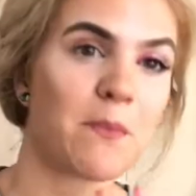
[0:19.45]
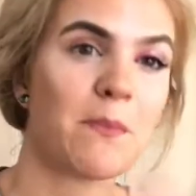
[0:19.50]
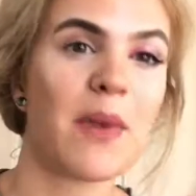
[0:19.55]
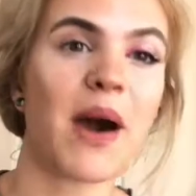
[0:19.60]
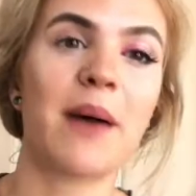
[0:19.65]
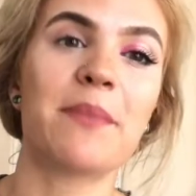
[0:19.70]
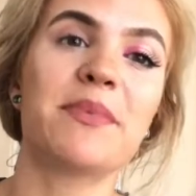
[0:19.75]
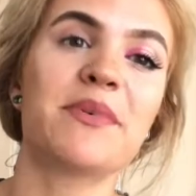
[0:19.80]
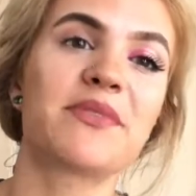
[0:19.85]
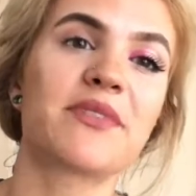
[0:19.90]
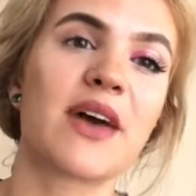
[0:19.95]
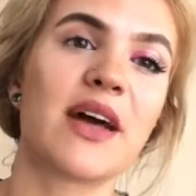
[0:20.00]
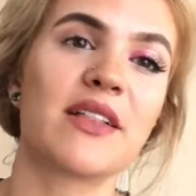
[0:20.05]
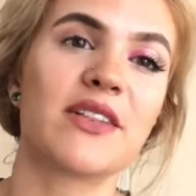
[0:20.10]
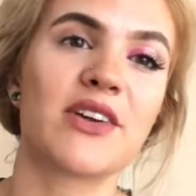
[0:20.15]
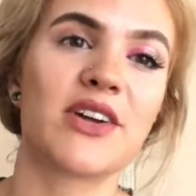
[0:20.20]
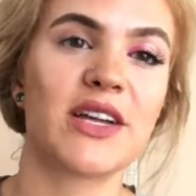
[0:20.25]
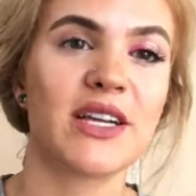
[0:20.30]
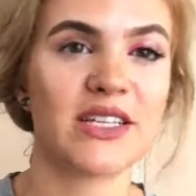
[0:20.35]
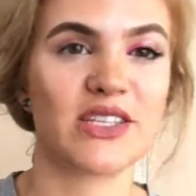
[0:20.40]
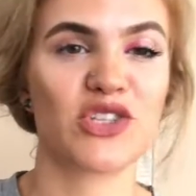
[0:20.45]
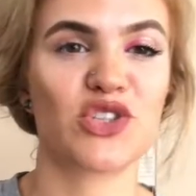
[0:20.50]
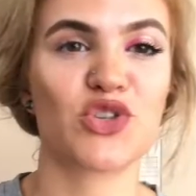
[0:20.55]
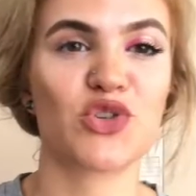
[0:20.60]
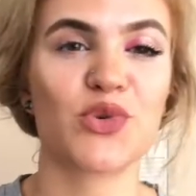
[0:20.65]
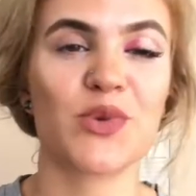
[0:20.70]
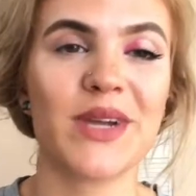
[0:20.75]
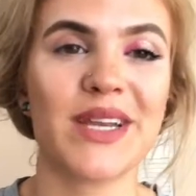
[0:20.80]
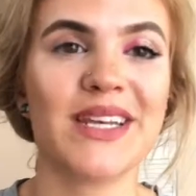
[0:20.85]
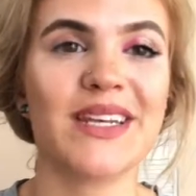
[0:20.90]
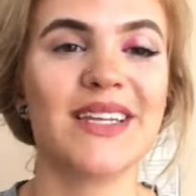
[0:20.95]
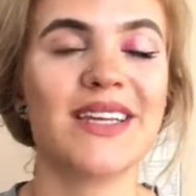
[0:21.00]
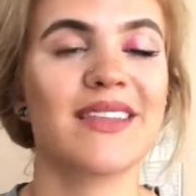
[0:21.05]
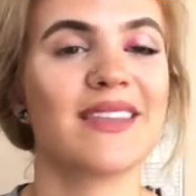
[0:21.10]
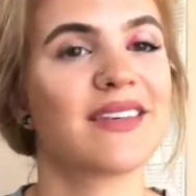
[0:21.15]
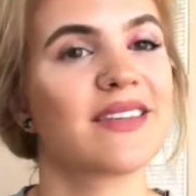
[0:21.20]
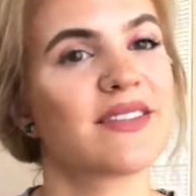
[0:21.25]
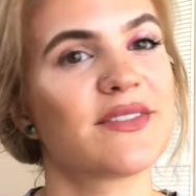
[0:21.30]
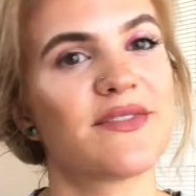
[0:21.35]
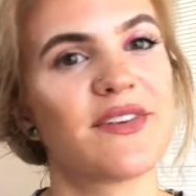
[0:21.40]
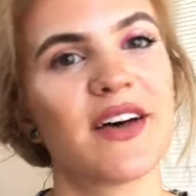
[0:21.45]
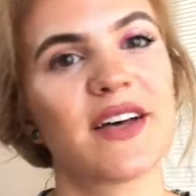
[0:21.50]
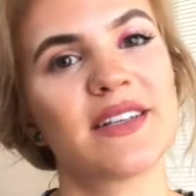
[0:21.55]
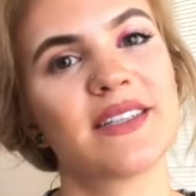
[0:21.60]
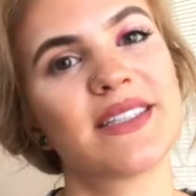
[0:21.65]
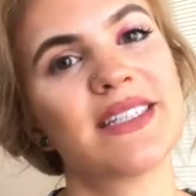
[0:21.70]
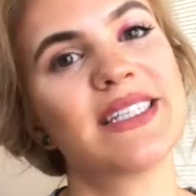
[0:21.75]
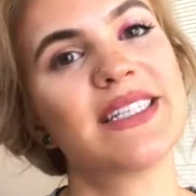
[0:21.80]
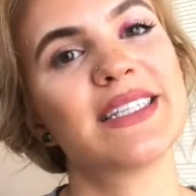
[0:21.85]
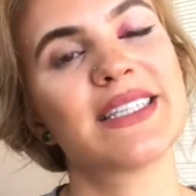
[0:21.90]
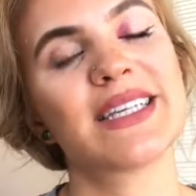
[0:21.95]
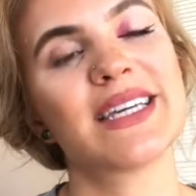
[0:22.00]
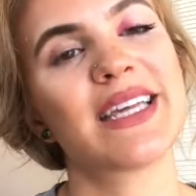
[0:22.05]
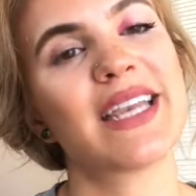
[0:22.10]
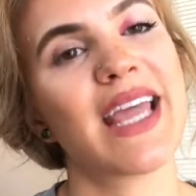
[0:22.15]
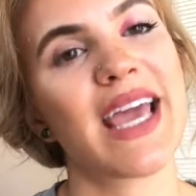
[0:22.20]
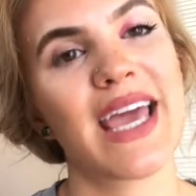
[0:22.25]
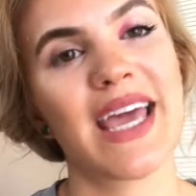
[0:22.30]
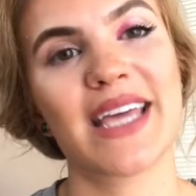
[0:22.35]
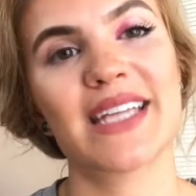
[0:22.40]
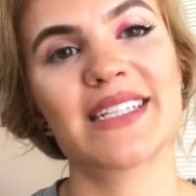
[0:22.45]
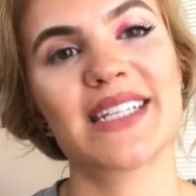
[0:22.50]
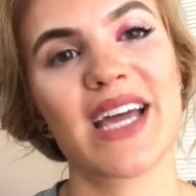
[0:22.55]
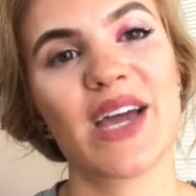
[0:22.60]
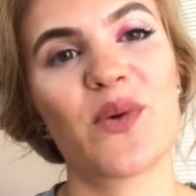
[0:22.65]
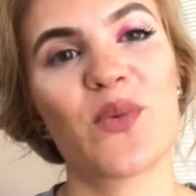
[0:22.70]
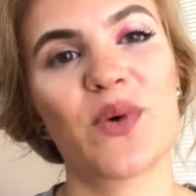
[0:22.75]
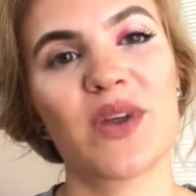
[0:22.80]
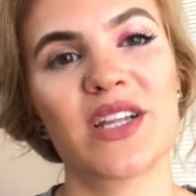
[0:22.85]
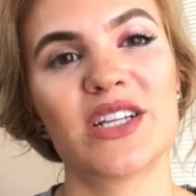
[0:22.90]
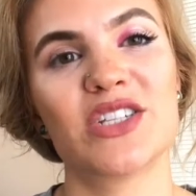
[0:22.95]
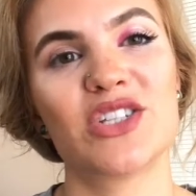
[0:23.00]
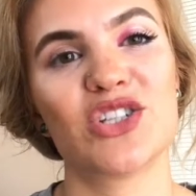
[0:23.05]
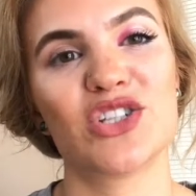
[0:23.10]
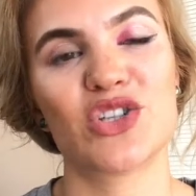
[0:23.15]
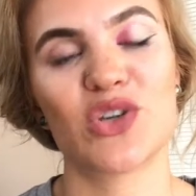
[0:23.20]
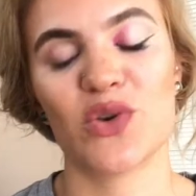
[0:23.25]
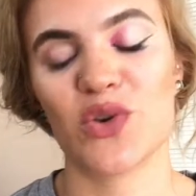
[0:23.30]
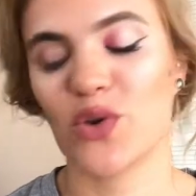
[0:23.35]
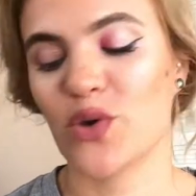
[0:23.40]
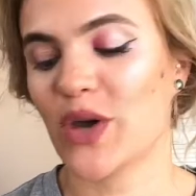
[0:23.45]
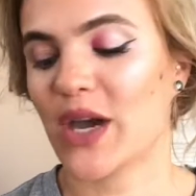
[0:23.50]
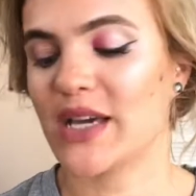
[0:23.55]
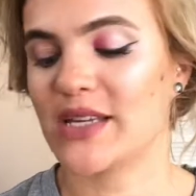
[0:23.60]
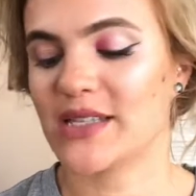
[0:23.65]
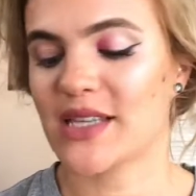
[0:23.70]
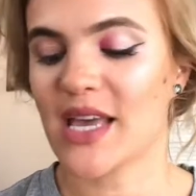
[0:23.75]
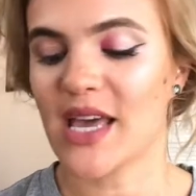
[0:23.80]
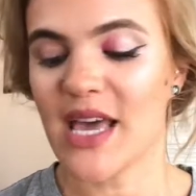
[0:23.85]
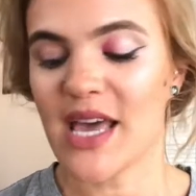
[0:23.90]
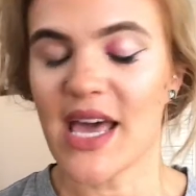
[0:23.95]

Pop of color is trendy this fall season, and I wanted to show you guys